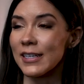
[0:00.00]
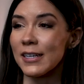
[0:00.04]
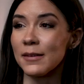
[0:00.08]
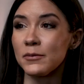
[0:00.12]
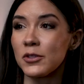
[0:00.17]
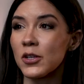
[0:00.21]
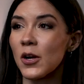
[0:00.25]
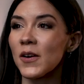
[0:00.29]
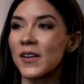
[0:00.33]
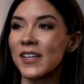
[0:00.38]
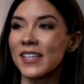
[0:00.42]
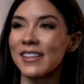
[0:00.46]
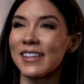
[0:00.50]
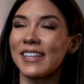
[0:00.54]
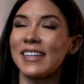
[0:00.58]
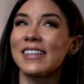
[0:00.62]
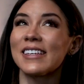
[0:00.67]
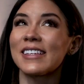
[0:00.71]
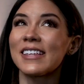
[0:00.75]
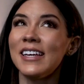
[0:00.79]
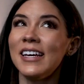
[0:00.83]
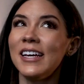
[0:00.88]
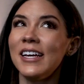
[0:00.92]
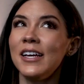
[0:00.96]
I'm talking
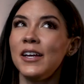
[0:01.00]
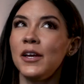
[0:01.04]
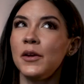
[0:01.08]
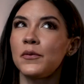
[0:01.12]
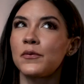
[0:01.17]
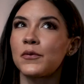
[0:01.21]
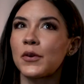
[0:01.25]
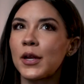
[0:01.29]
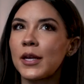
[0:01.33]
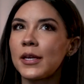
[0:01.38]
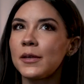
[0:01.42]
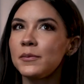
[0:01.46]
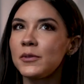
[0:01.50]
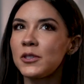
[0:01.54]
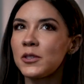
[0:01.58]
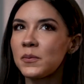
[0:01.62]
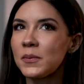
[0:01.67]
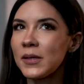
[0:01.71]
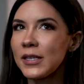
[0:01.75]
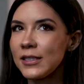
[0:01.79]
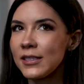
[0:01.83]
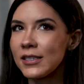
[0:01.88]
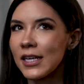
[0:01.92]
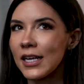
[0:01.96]
like for him to
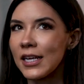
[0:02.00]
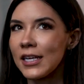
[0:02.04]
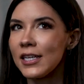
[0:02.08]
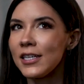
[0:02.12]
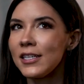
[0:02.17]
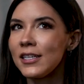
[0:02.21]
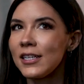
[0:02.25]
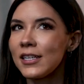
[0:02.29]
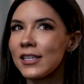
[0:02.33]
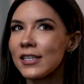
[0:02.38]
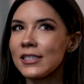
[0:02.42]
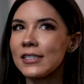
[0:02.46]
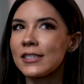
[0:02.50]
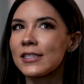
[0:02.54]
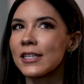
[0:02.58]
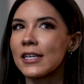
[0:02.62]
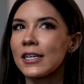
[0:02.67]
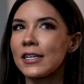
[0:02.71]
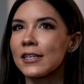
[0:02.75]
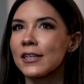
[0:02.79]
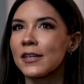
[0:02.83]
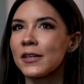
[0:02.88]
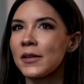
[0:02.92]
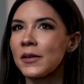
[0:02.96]
maintain, it's
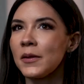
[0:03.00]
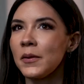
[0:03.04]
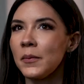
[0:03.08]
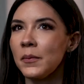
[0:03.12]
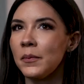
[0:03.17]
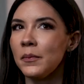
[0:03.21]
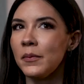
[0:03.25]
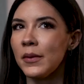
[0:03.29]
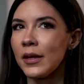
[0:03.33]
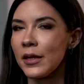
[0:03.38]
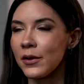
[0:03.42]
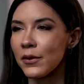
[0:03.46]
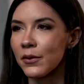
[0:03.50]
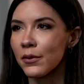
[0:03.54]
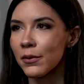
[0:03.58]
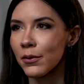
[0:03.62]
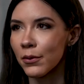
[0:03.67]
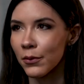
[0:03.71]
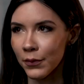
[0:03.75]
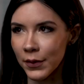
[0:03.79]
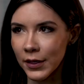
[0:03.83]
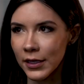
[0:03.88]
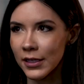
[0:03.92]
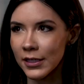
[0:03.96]
like mid
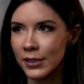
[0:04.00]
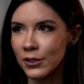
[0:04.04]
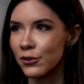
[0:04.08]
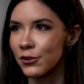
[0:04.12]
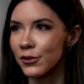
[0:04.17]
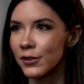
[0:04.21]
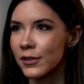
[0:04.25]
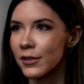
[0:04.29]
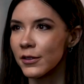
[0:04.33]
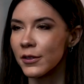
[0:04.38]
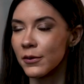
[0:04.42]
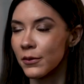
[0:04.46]
300,